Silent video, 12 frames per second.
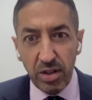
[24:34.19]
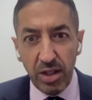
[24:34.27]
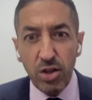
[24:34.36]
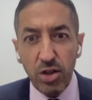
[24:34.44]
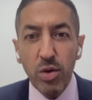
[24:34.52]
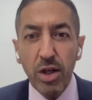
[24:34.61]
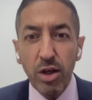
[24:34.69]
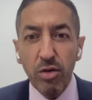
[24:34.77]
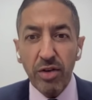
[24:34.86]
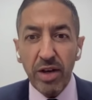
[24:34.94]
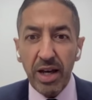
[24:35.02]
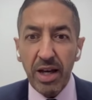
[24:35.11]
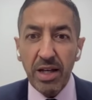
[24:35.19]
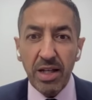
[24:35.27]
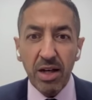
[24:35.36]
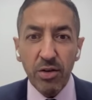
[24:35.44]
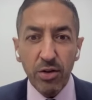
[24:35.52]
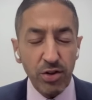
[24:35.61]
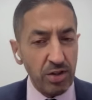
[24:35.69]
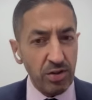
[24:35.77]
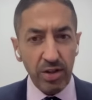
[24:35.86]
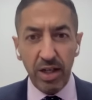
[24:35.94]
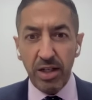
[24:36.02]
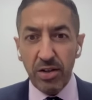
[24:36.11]
Can you think of any other
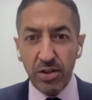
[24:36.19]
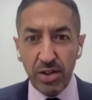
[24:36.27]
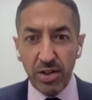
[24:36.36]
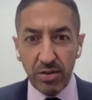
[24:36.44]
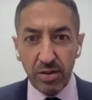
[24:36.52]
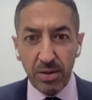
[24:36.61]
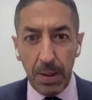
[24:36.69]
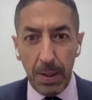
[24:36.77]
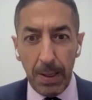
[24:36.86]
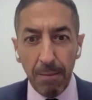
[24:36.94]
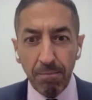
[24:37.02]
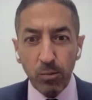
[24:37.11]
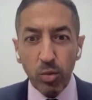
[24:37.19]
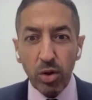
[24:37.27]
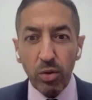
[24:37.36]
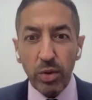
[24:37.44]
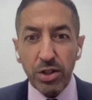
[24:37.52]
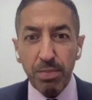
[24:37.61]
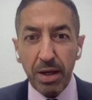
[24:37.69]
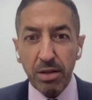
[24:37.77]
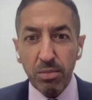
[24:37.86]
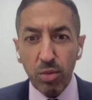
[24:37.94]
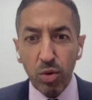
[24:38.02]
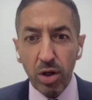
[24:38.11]
sector where we
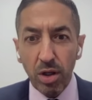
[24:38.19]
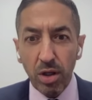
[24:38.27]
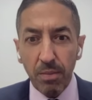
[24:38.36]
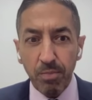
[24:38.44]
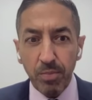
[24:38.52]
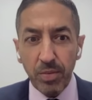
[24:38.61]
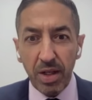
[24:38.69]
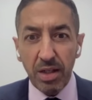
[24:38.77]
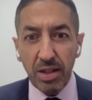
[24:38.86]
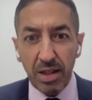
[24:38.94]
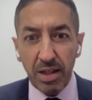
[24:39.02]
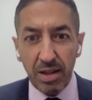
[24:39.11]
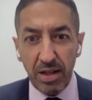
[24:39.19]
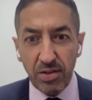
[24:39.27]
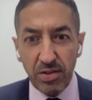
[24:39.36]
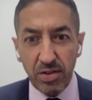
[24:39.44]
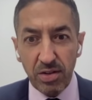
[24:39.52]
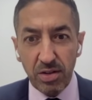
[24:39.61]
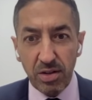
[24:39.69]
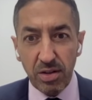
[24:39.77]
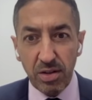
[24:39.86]
spend more and get less?